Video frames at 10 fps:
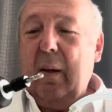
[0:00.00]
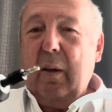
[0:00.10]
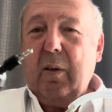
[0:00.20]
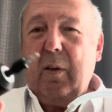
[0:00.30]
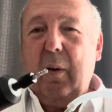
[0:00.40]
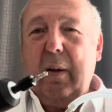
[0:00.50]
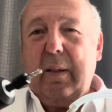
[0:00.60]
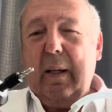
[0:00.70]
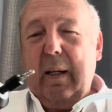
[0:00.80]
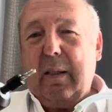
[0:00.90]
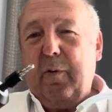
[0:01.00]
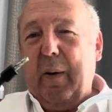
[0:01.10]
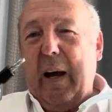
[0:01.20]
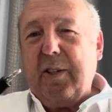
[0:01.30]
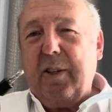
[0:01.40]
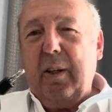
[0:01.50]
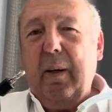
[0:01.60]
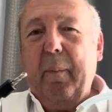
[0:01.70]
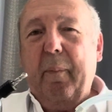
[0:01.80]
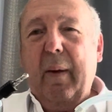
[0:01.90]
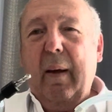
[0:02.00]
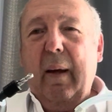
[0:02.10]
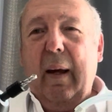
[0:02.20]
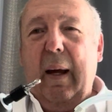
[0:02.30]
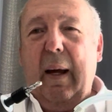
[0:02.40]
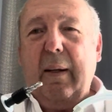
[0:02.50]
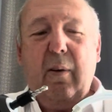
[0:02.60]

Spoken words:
So it's faster, and you